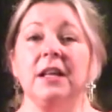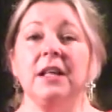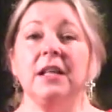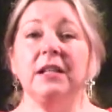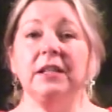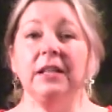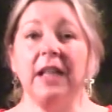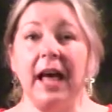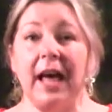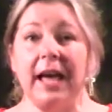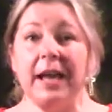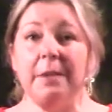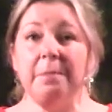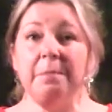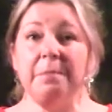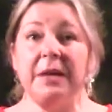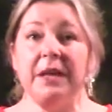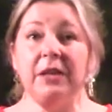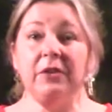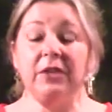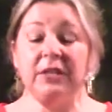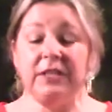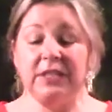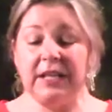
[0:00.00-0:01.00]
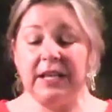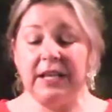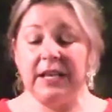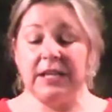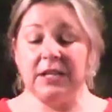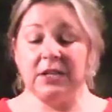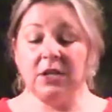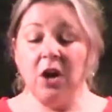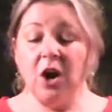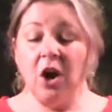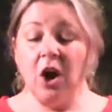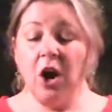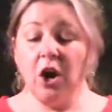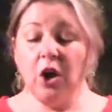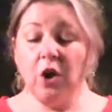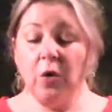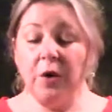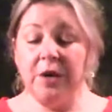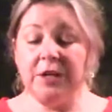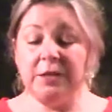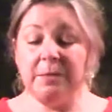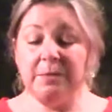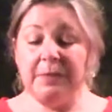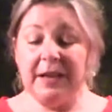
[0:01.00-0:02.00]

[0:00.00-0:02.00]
liabilities are going to